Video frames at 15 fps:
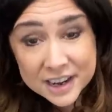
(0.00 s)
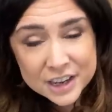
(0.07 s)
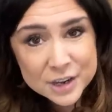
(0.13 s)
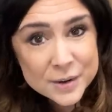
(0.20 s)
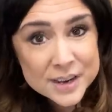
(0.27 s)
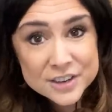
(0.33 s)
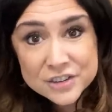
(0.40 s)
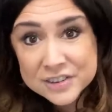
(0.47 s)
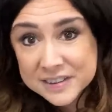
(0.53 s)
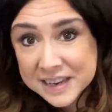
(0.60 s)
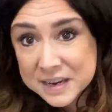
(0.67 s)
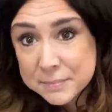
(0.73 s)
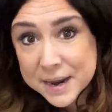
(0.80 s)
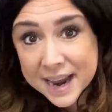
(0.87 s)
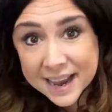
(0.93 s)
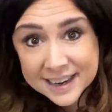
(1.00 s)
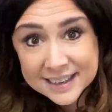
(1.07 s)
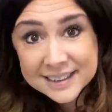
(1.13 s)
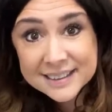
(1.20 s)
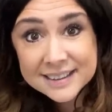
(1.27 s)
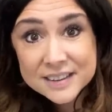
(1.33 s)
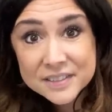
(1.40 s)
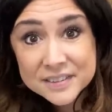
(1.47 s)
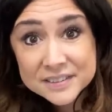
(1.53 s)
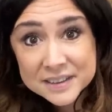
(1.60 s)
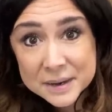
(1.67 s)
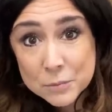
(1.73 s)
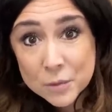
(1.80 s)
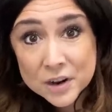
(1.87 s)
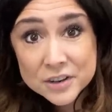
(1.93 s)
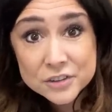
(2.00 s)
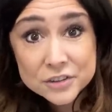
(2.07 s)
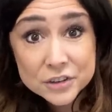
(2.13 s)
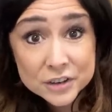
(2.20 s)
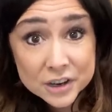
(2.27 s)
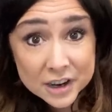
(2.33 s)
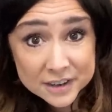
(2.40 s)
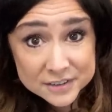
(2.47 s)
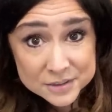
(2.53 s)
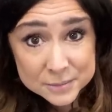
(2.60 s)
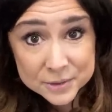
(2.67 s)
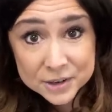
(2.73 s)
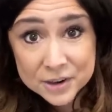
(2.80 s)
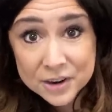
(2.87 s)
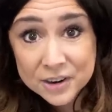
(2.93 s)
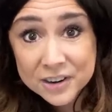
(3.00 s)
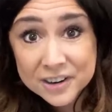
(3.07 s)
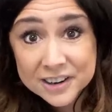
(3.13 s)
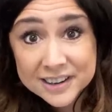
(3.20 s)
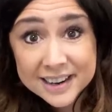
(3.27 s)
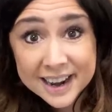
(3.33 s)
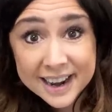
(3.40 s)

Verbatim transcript: you can just keep adding the same ones to your customer card.